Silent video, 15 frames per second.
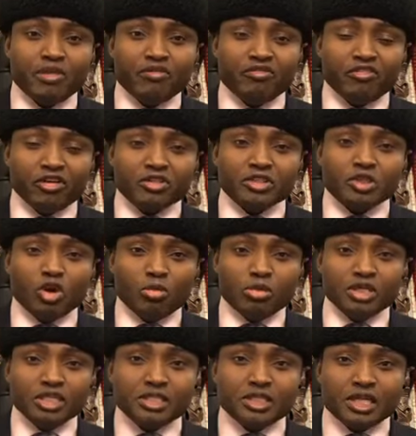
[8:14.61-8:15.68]
first
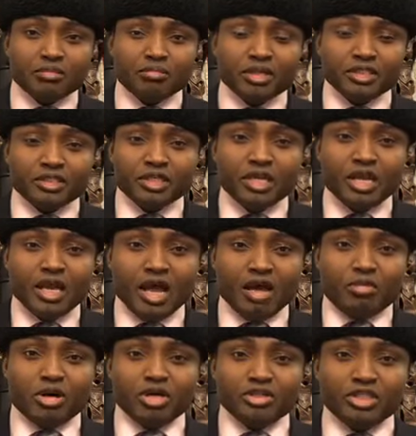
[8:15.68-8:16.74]
opening statement
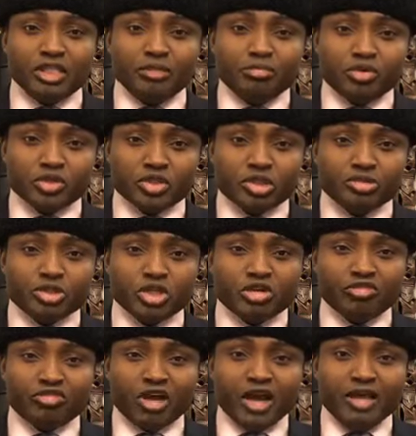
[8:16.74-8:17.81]
about the prescription
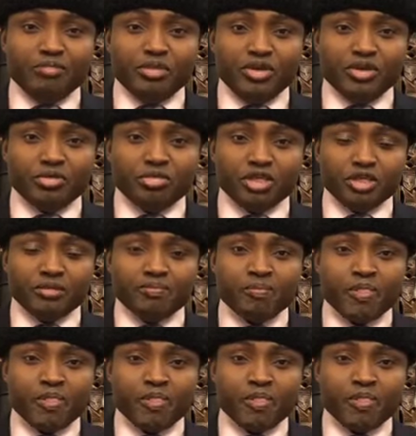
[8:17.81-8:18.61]
of IPOB.